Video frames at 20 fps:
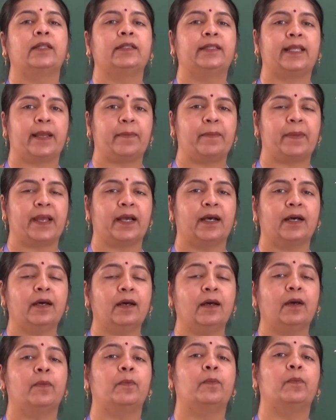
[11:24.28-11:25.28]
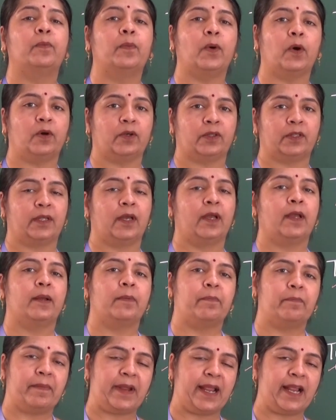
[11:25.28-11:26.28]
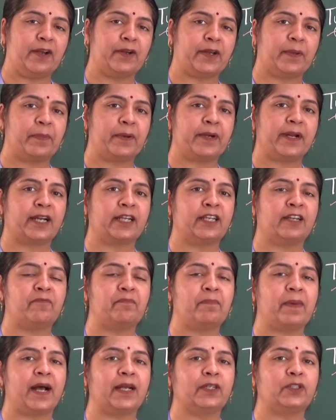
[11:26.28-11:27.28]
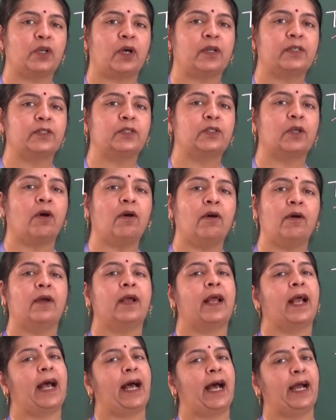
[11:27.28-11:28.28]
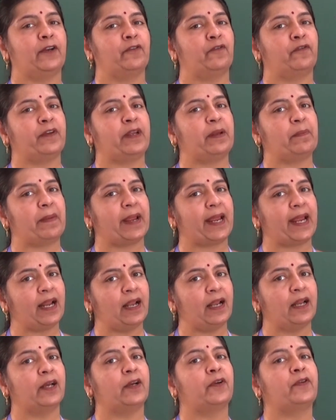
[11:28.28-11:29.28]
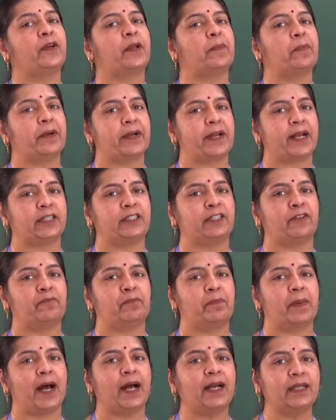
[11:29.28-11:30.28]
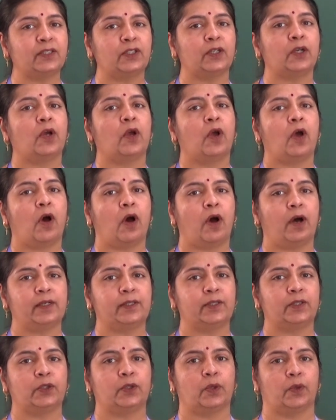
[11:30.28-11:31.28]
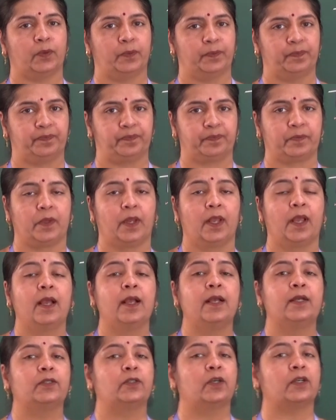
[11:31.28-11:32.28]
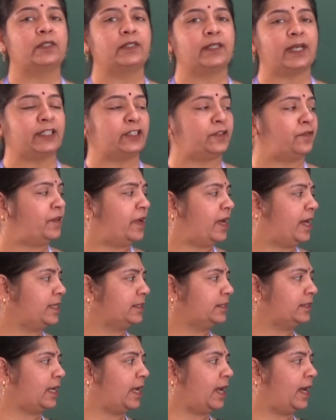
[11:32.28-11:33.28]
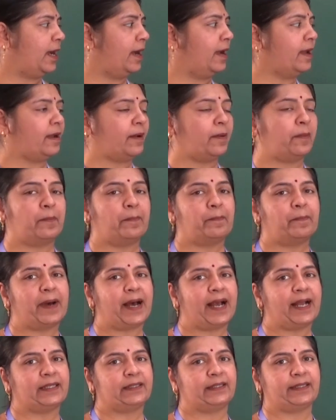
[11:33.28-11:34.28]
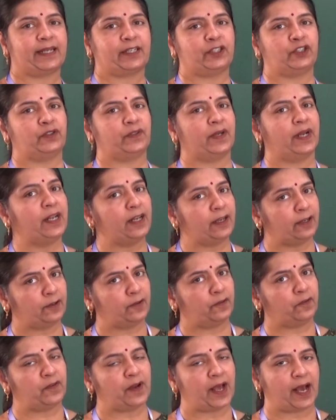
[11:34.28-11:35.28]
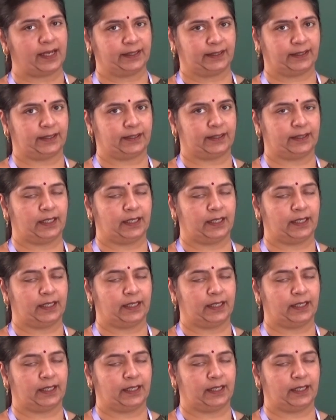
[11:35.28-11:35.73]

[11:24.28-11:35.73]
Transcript: They bear both male reproductive part also and female reproductive part also. So such flowers are bisexual flowers.